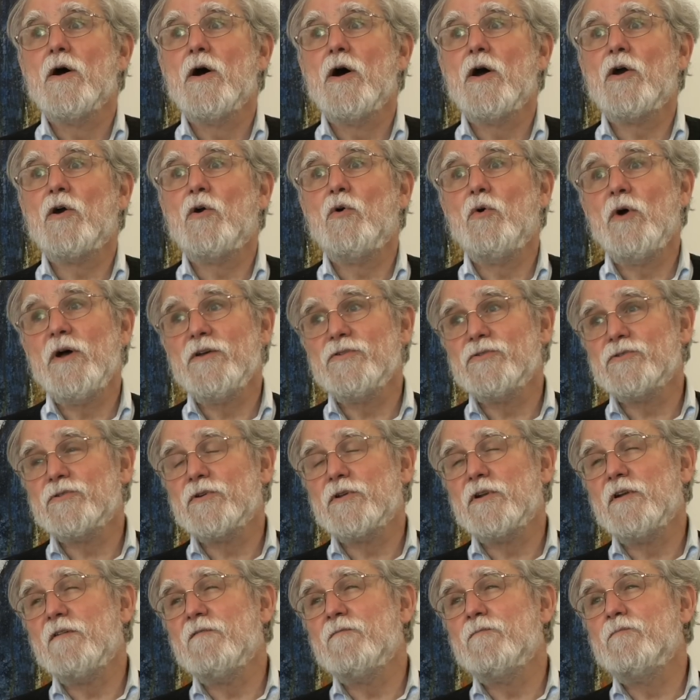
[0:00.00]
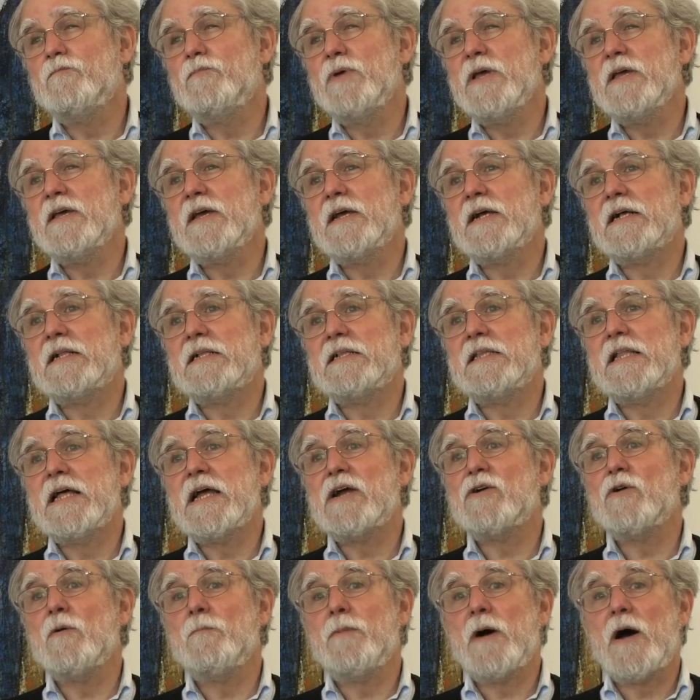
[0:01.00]
a question of being
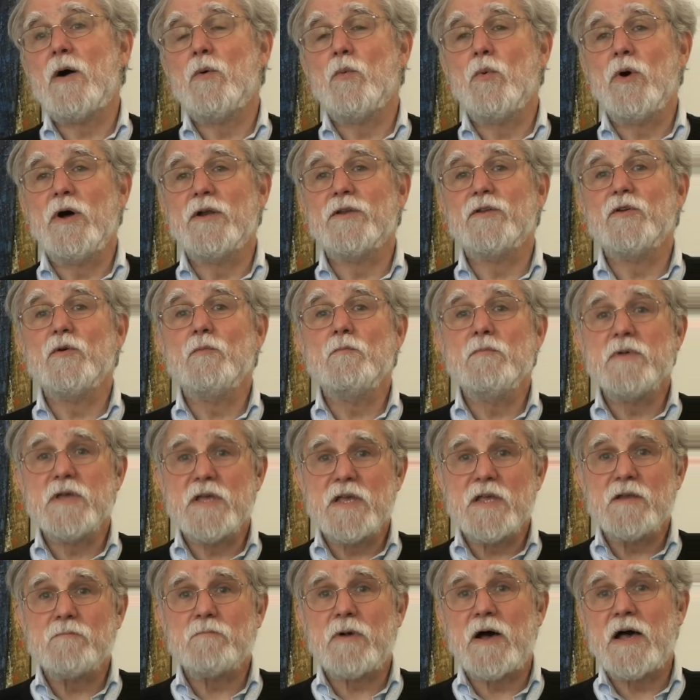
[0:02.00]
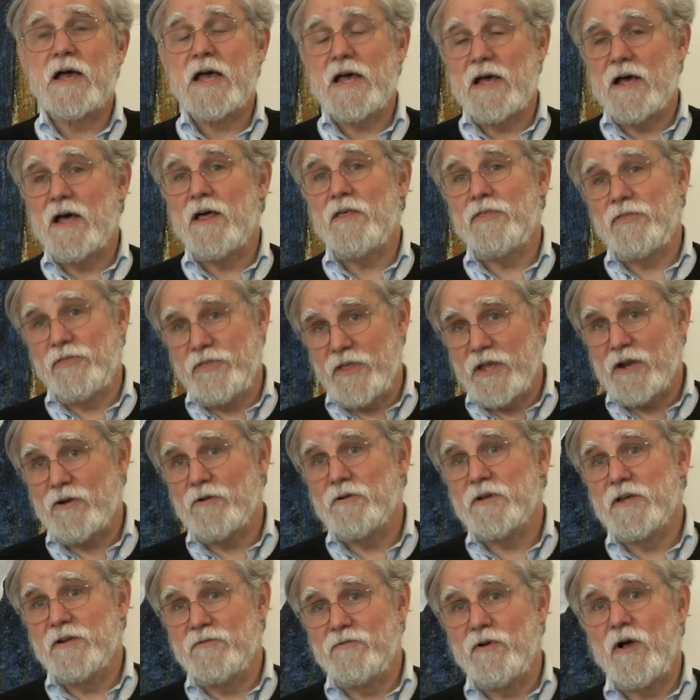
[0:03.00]
clear about what you mean by a
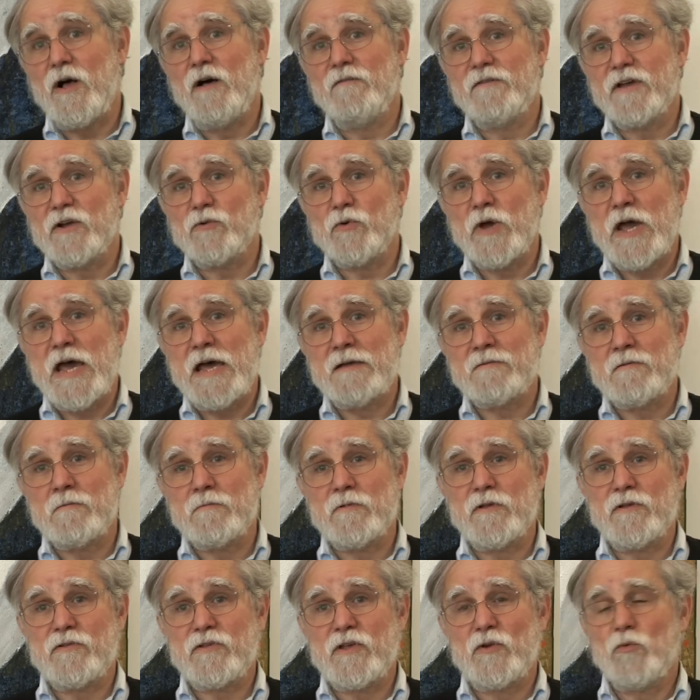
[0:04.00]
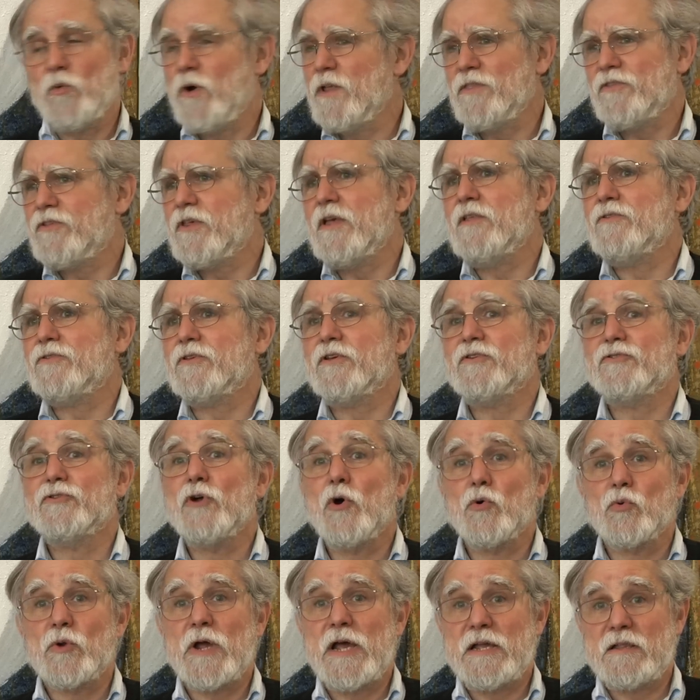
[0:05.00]
theory involving randomness. In one sense, there's
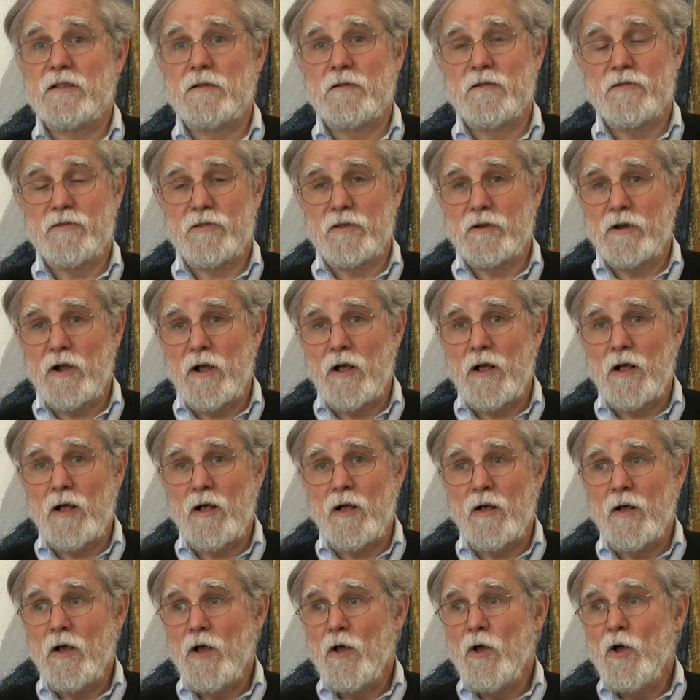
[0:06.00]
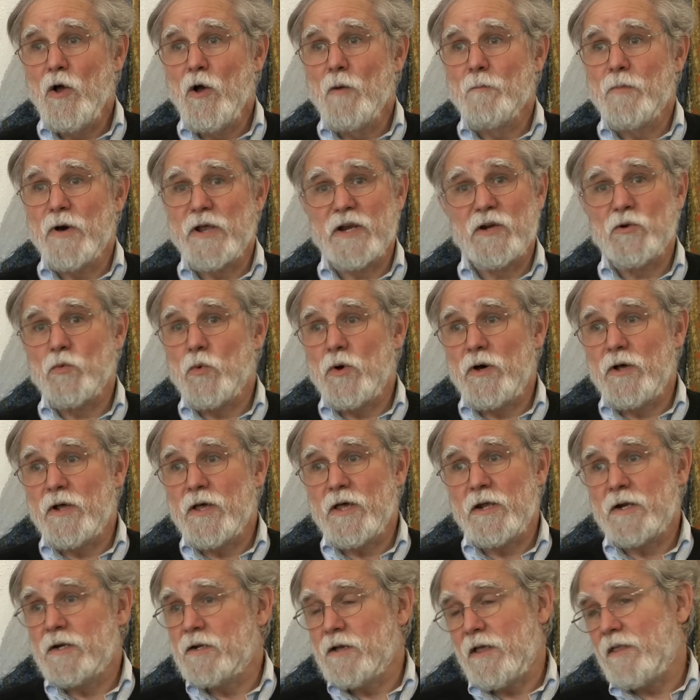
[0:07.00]
no randomness at all, but in, one, in
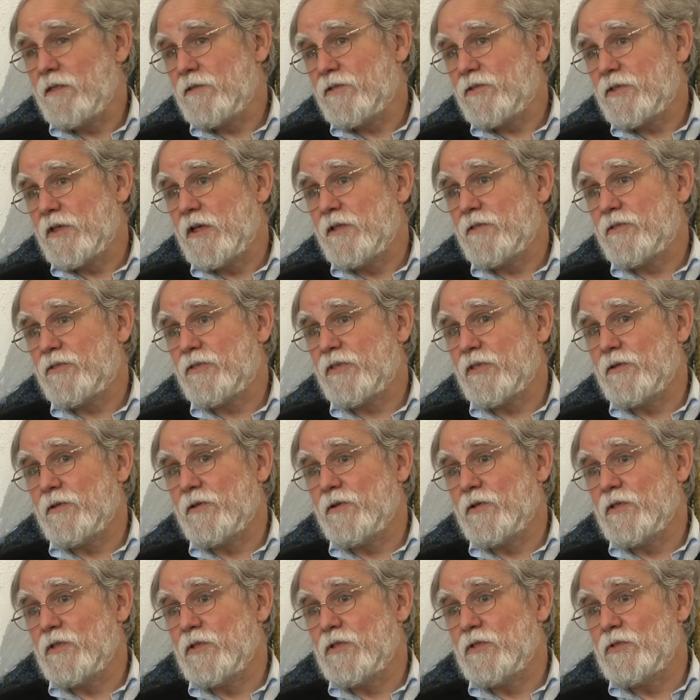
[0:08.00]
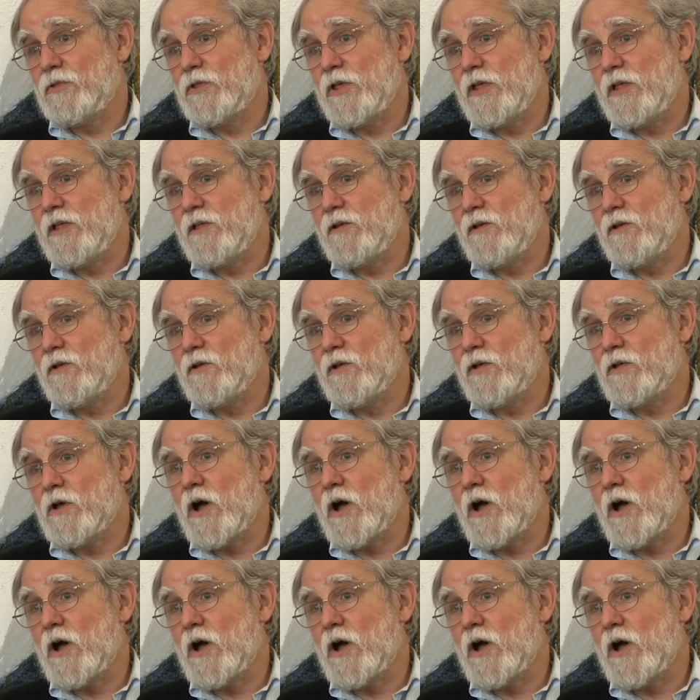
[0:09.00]
another sense, the